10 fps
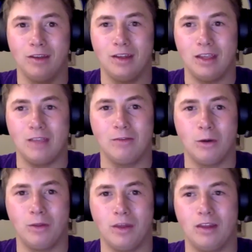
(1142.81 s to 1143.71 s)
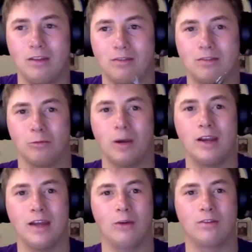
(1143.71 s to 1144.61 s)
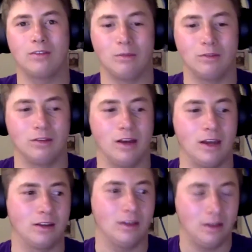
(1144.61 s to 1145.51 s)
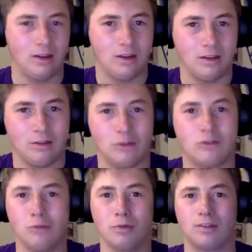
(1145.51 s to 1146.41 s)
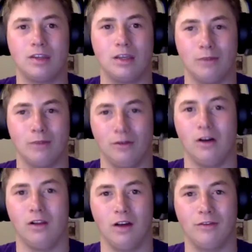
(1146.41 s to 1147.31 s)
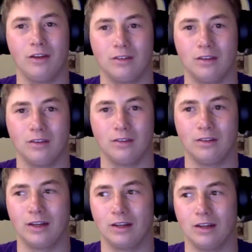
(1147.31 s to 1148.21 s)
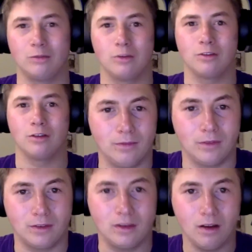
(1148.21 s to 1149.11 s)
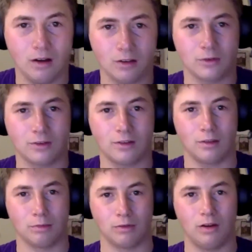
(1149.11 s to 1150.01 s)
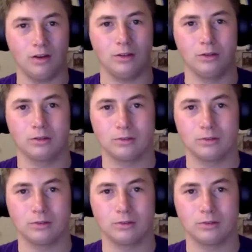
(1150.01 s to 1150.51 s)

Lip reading: even though it's right now it seems like the super team of all offenses, like as we saw the Seahawks versus the Broncos.